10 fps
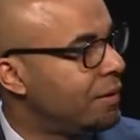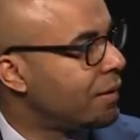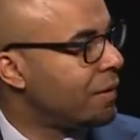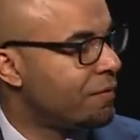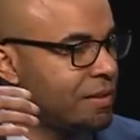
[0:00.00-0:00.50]
in
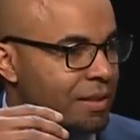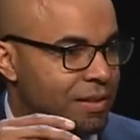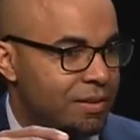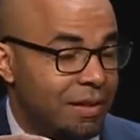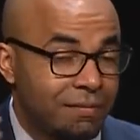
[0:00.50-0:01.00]
the
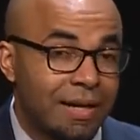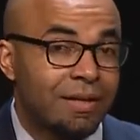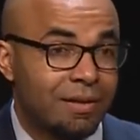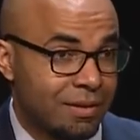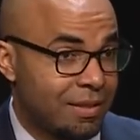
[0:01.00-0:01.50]
conversation, I've
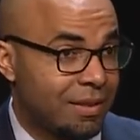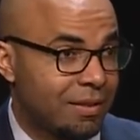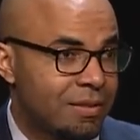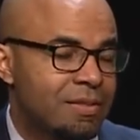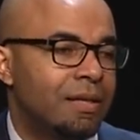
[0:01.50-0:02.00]
added other
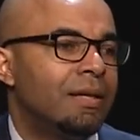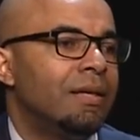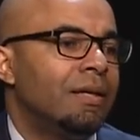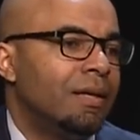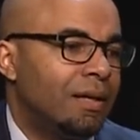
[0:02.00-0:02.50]
things.
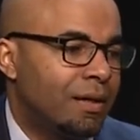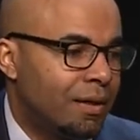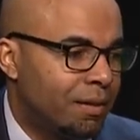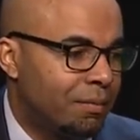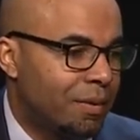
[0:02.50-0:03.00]

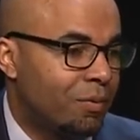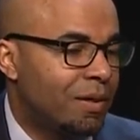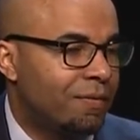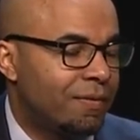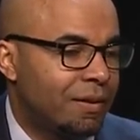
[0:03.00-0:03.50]
And
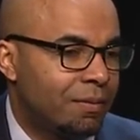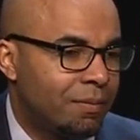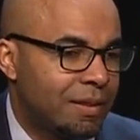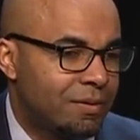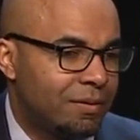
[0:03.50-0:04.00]
one of
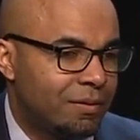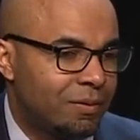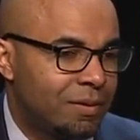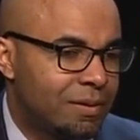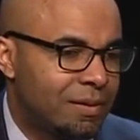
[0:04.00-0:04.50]
them has to do
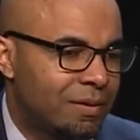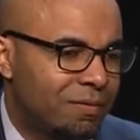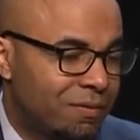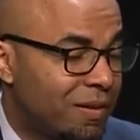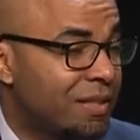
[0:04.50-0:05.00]
with
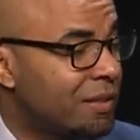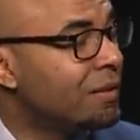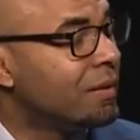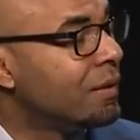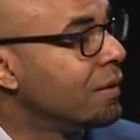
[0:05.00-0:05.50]

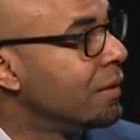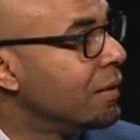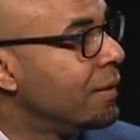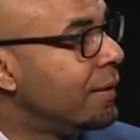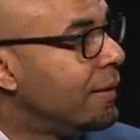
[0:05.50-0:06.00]
self-reflection.
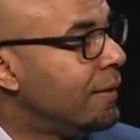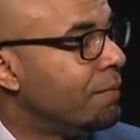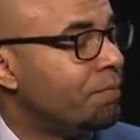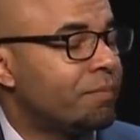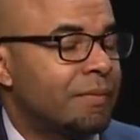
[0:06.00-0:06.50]

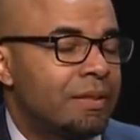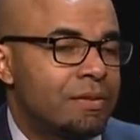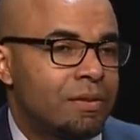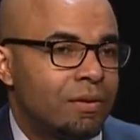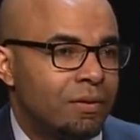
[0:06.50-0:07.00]

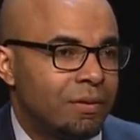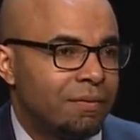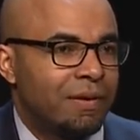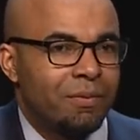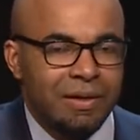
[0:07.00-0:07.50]
So
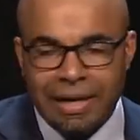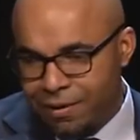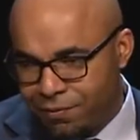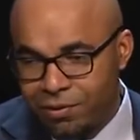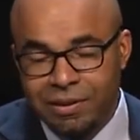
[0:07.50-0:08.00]
if I were to
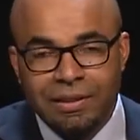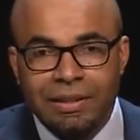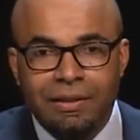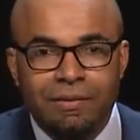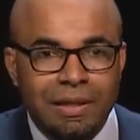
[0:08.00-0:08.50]
add a fourth
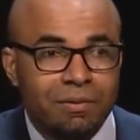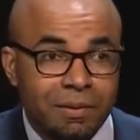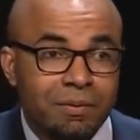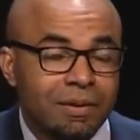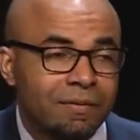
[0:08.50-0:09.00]
indicator, that would
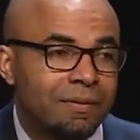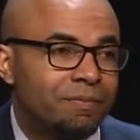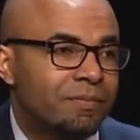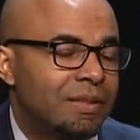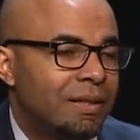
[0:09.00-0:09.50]
be one of them.
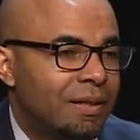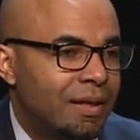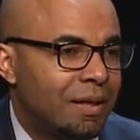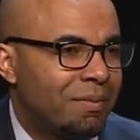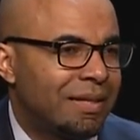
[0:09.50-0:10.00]

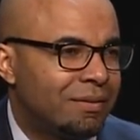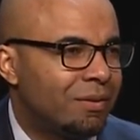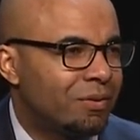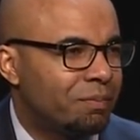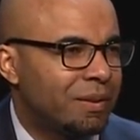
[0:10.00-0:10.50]
I
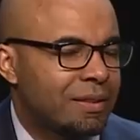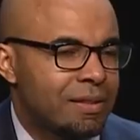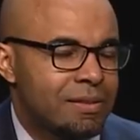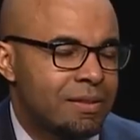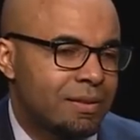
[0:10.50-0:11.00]
don't,
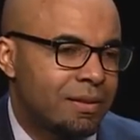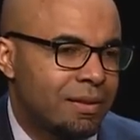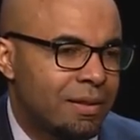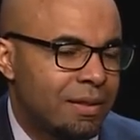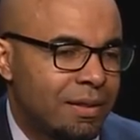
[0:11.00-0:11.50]
because
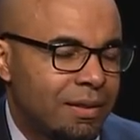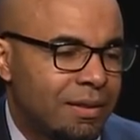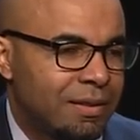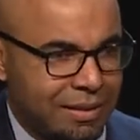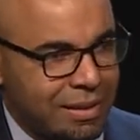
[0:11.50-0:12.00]

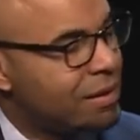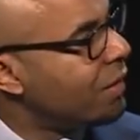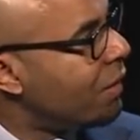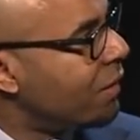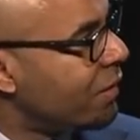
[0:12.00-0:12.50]
it takes a
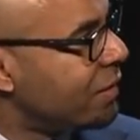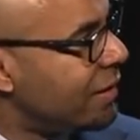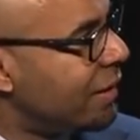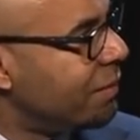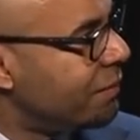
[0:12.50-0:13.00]
longer
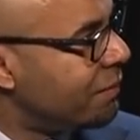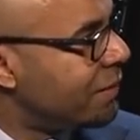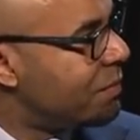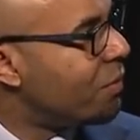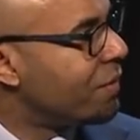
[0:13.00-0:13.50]
time.
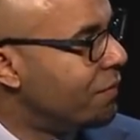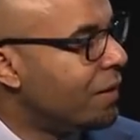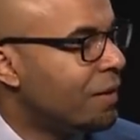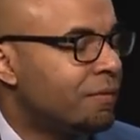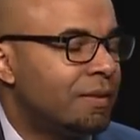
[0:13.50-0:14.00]
It's more
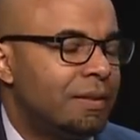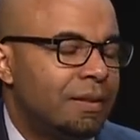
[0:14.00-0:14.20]
involved.